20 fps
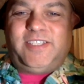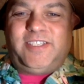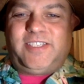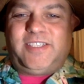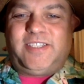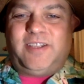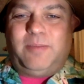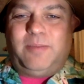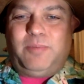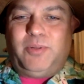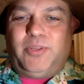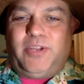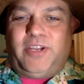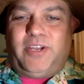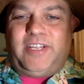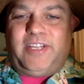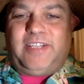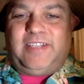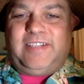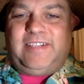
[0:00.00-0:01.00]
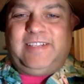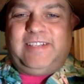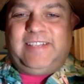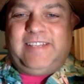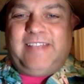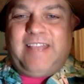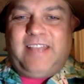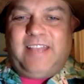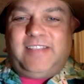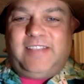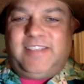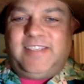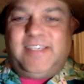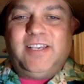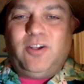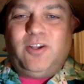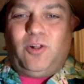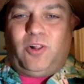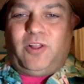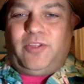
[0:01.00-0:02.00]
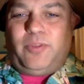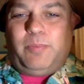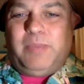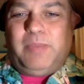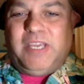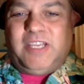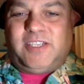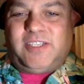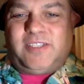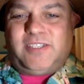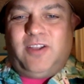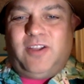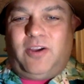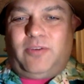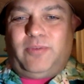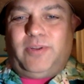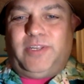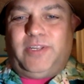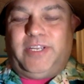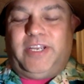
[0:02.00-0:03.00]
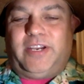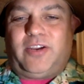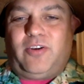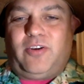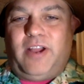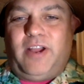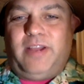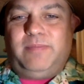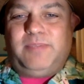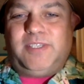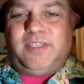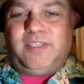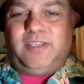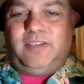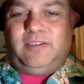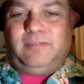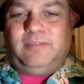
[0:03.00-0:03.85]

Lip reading: stumbled on a dead seagull on the beach. It's not really a crime scene.